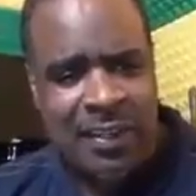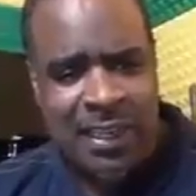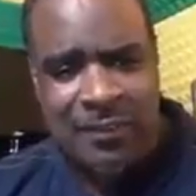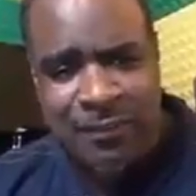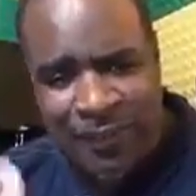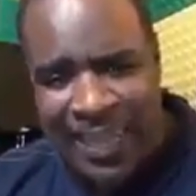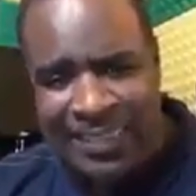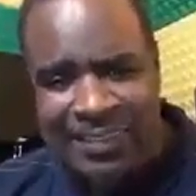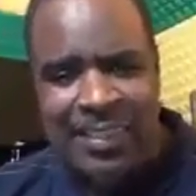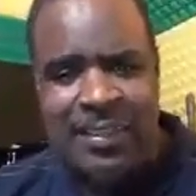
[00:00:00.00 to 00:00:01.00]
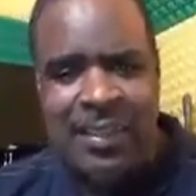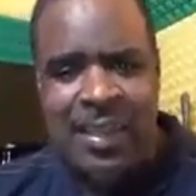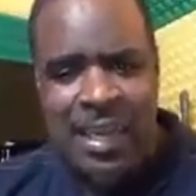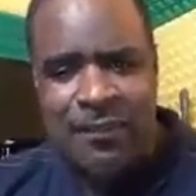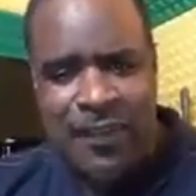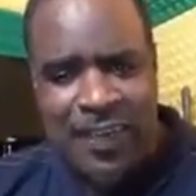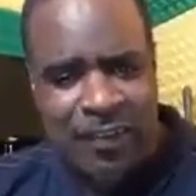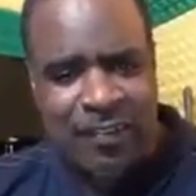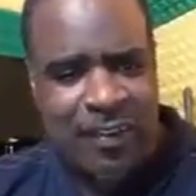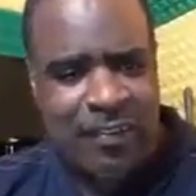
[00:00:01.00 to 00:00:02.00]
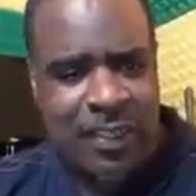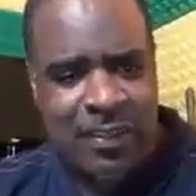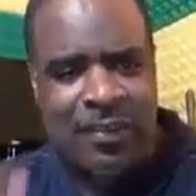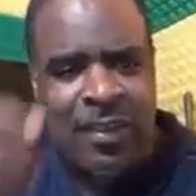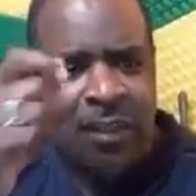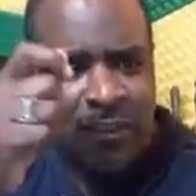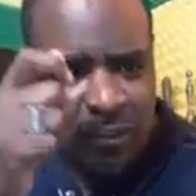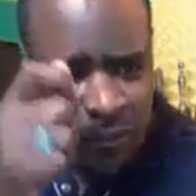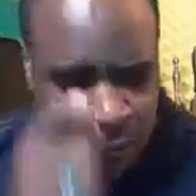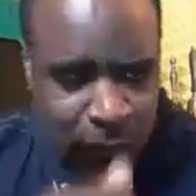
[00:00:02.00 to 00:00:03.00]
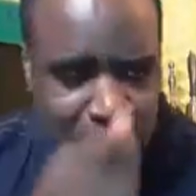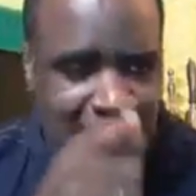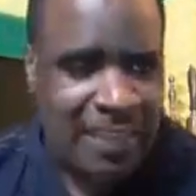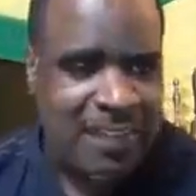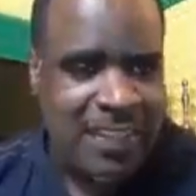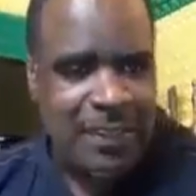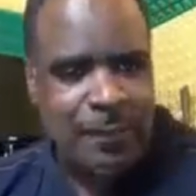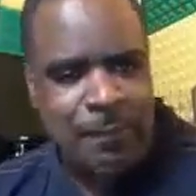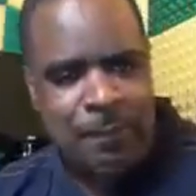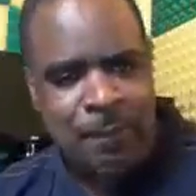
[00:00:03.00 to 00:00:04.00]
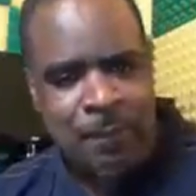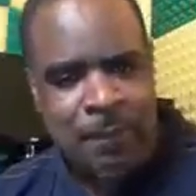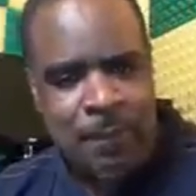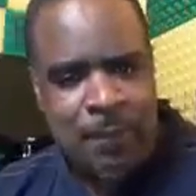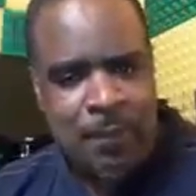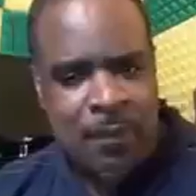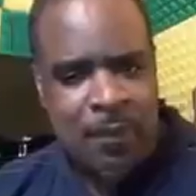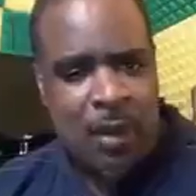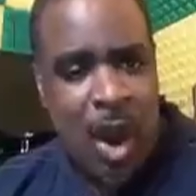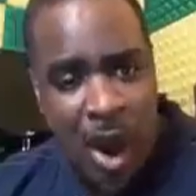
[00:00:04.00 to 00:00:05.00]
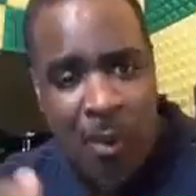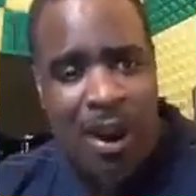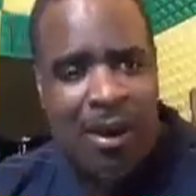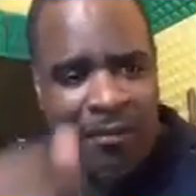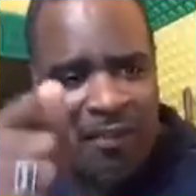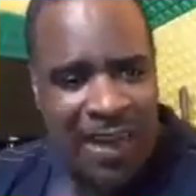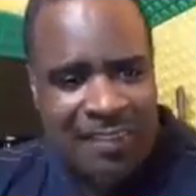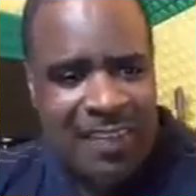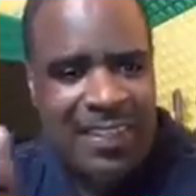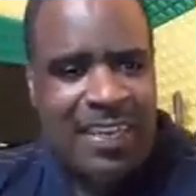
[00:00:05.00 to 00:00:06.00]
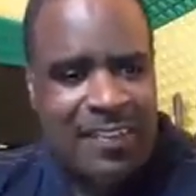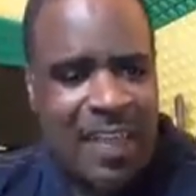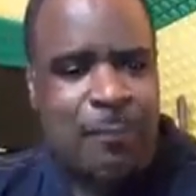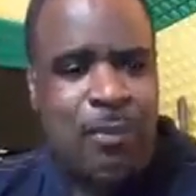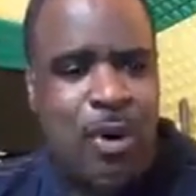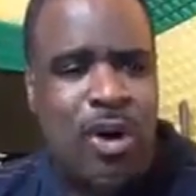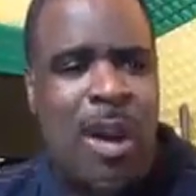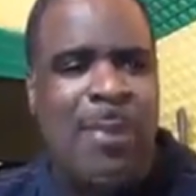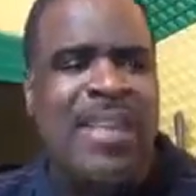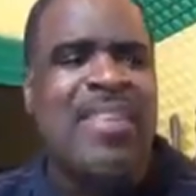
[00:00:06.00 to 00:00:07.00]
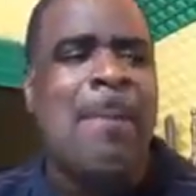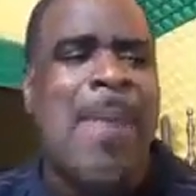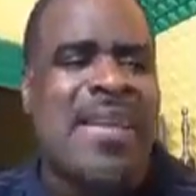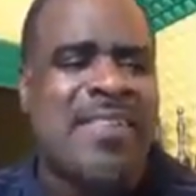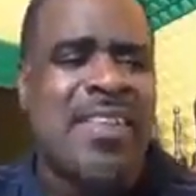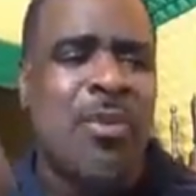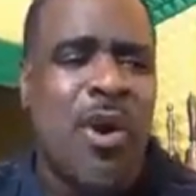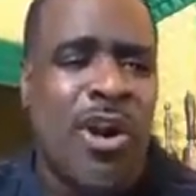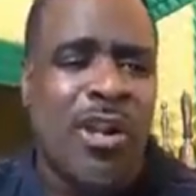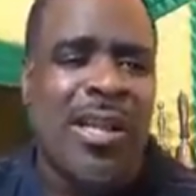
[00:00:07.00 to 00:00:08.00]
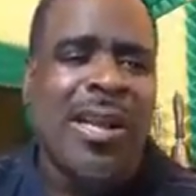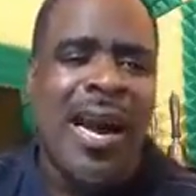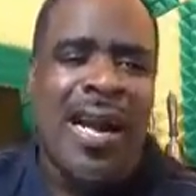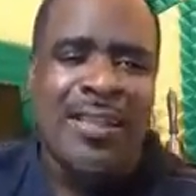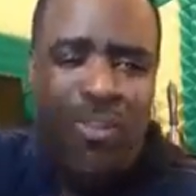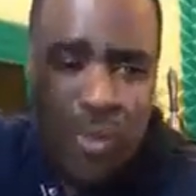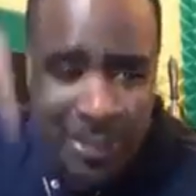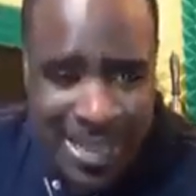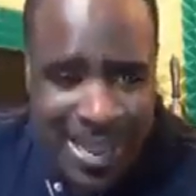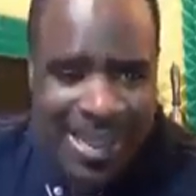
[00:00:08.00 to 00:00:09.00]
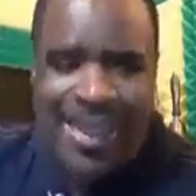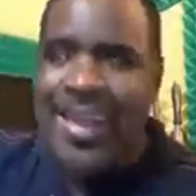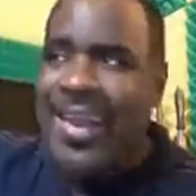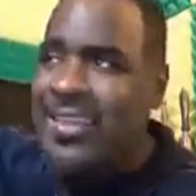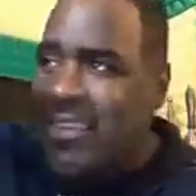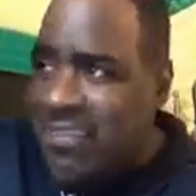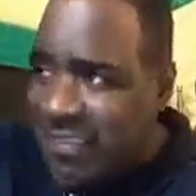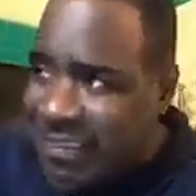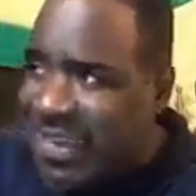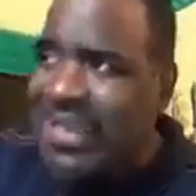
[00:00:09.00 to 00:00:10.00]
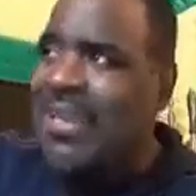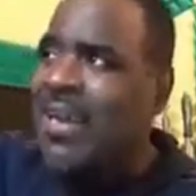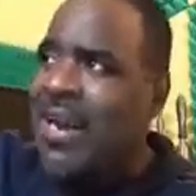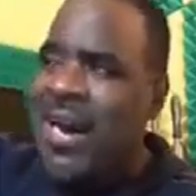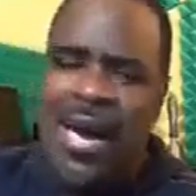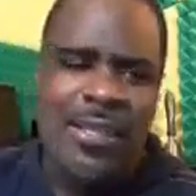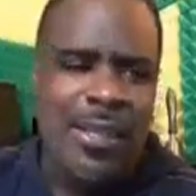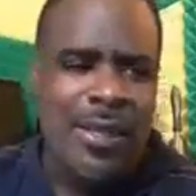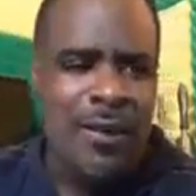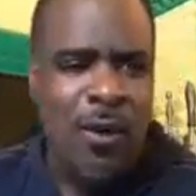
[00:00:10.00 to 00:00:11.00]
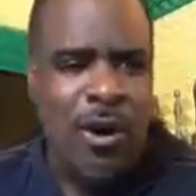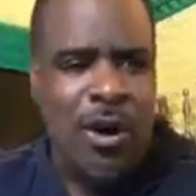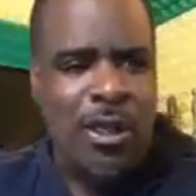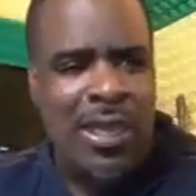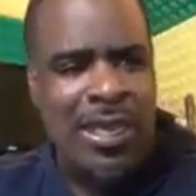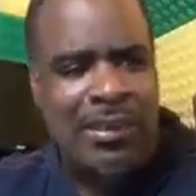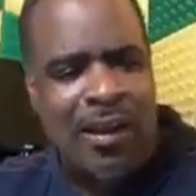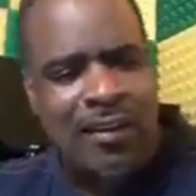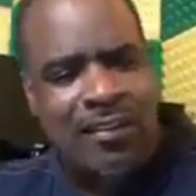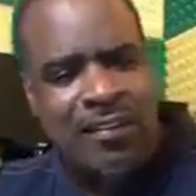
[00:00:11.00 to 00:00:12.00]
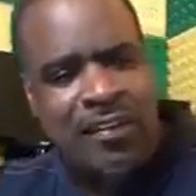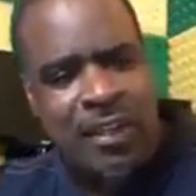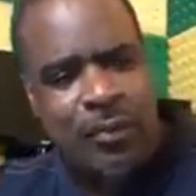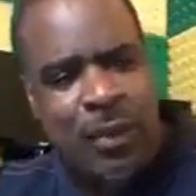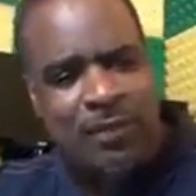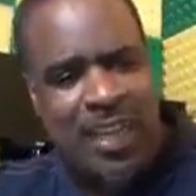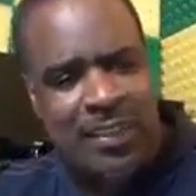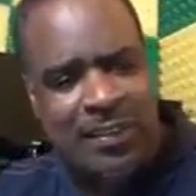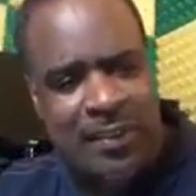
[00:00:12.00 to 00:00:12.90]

in fighting infectious disease through vaccine. Our vaccination program is the best in the world, and today it is still on the World Health Organization website.